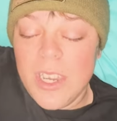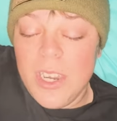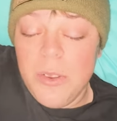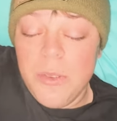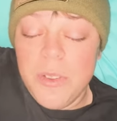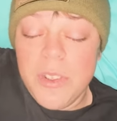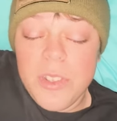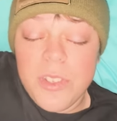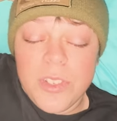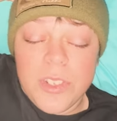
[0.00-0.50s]

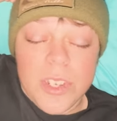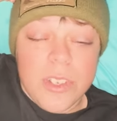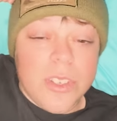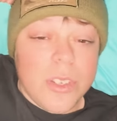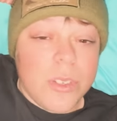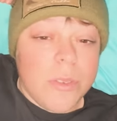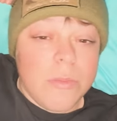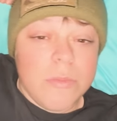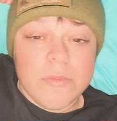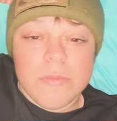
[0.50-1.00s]
Anyway, stay
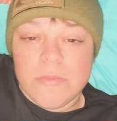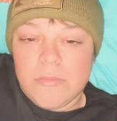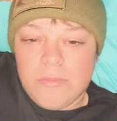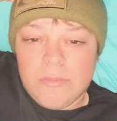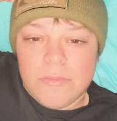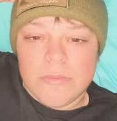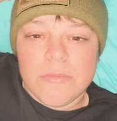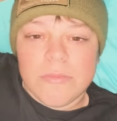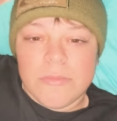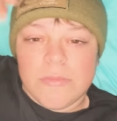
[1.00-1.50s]
tuned.
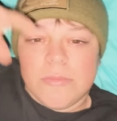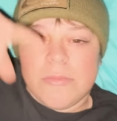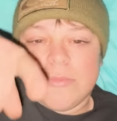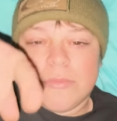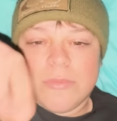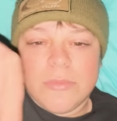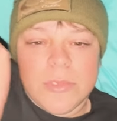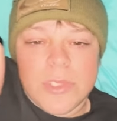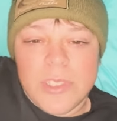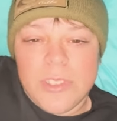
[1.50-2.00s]

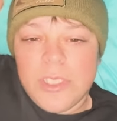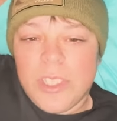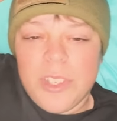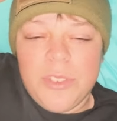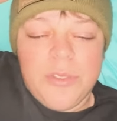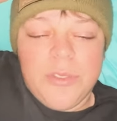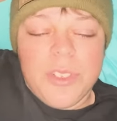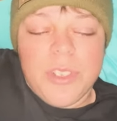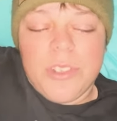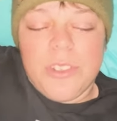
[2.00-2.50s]
Let's catch
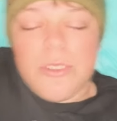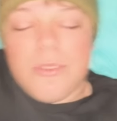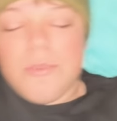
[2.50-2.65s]
fish.